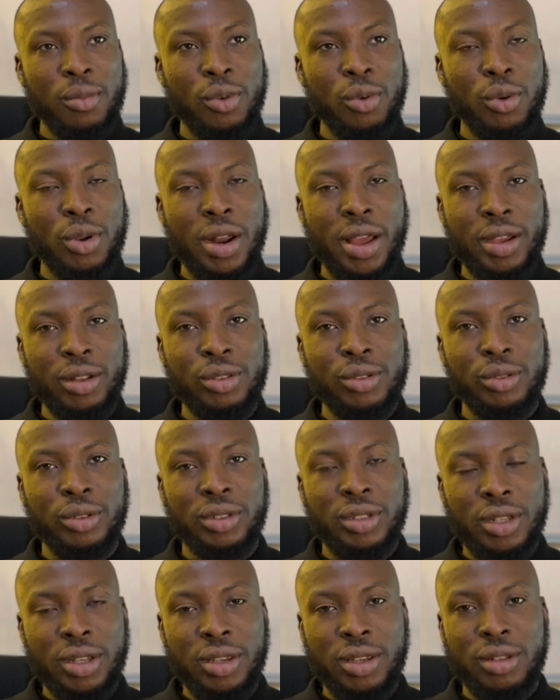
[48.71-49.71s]
we like to
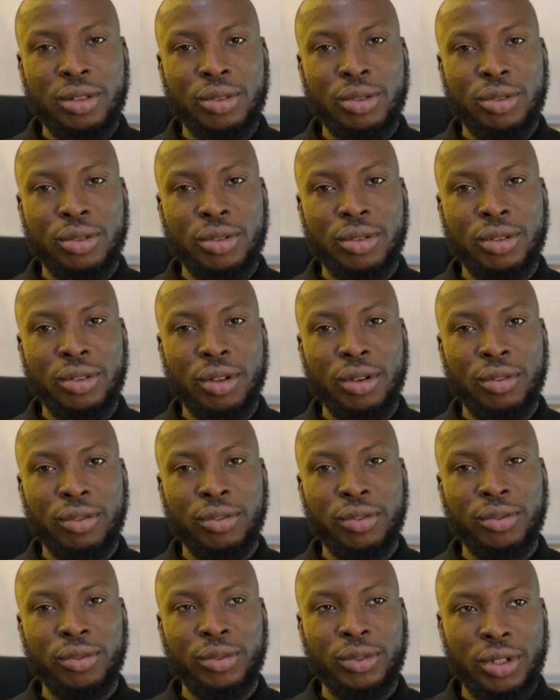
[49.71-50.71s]
dig into stuff,
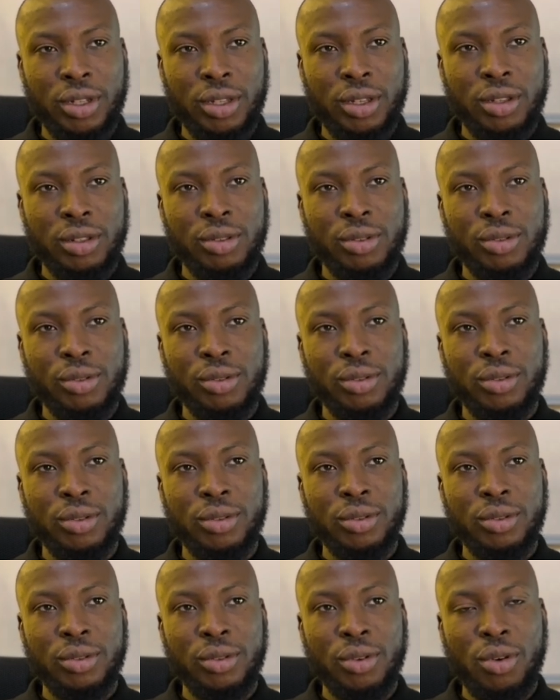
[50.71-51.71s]
dig
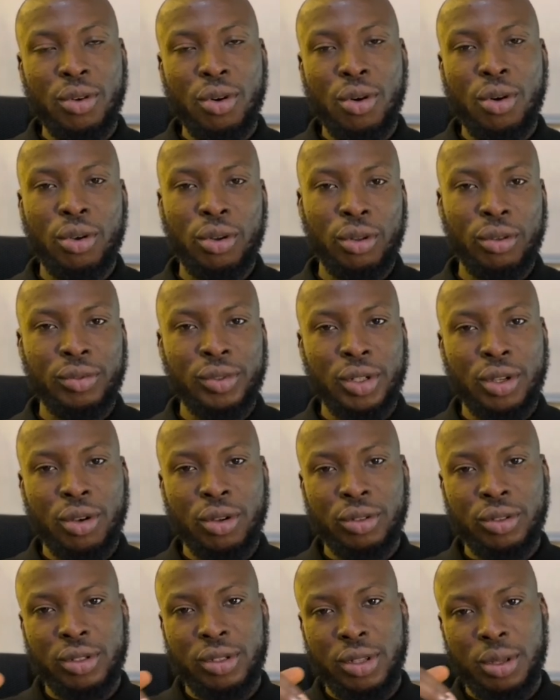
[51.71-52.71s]
into all of the
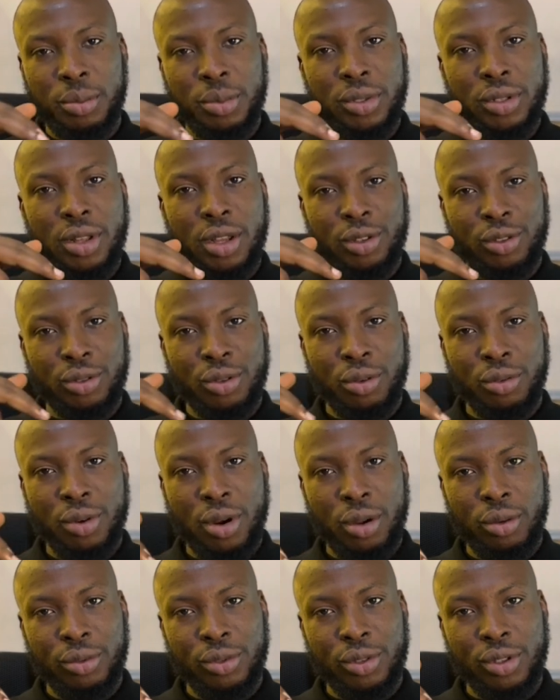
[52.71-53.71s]
concepts that
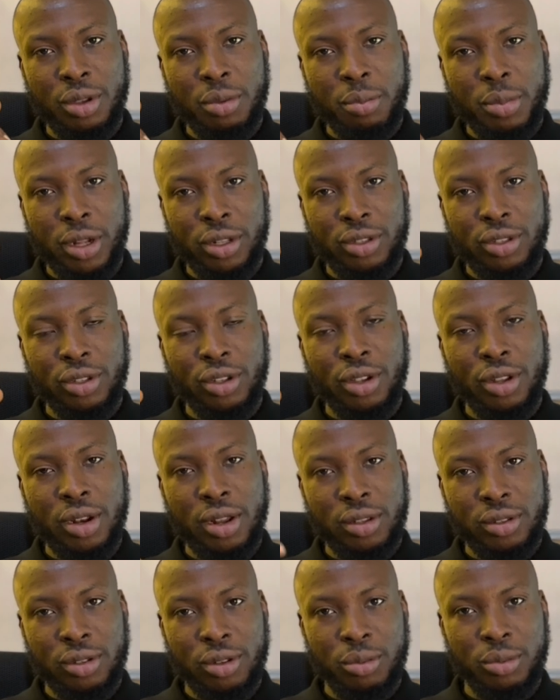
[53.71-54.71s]
surrounds a
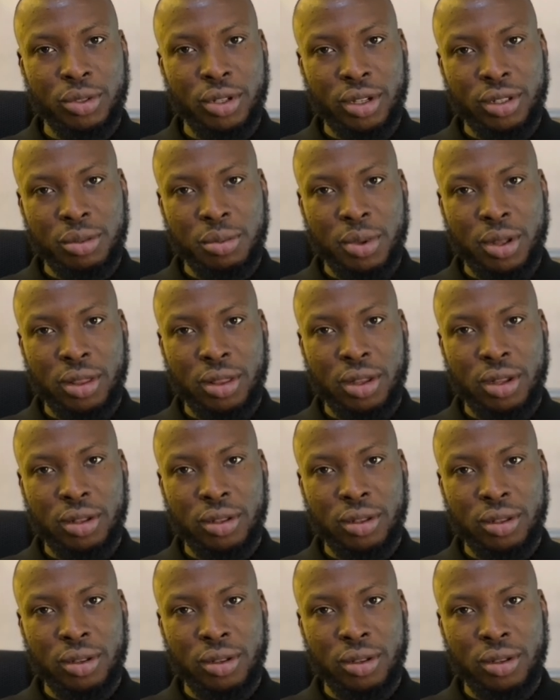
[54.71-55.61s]
particular subject matter.